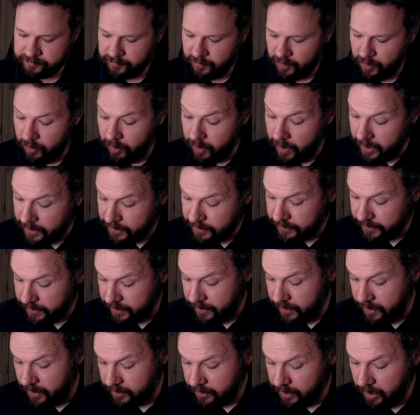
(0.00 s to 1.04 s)
Or
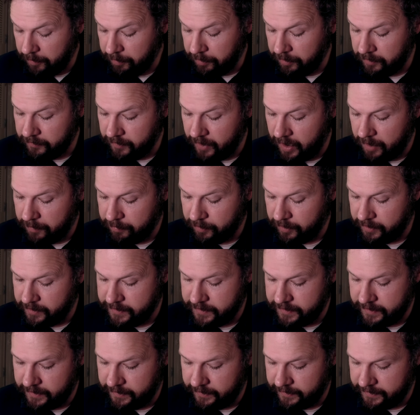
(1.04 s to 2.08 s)
actually, a couple of
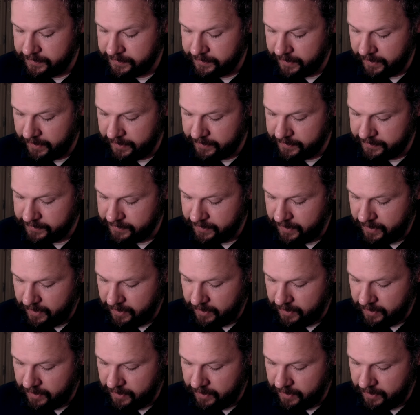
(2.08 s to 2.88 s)
operas in this case.